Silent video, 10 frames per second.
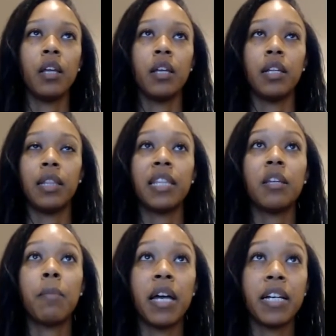Let the
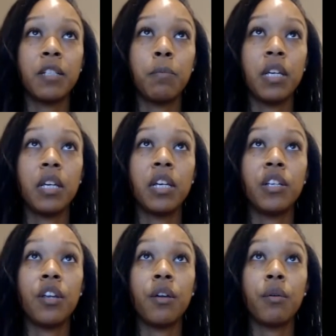mind be in
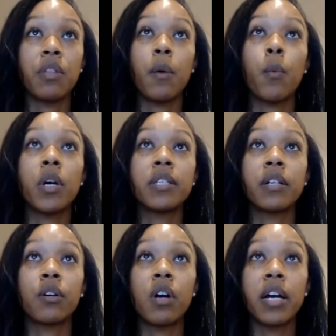you that was in
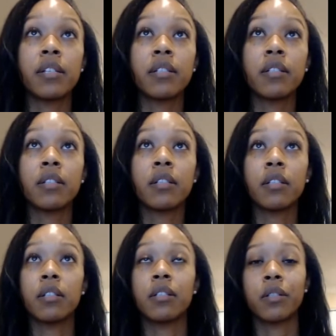Christ.
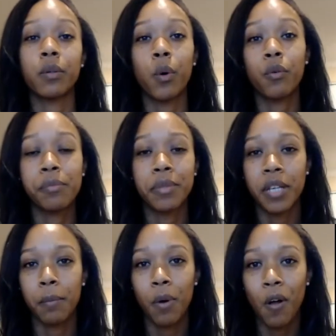This is a quote from St.
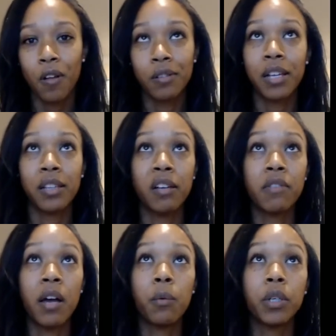Paul. I love that
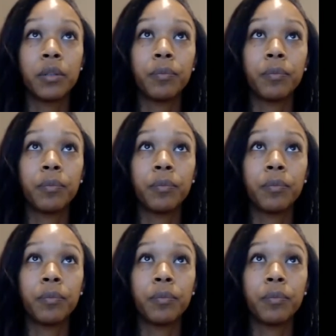one.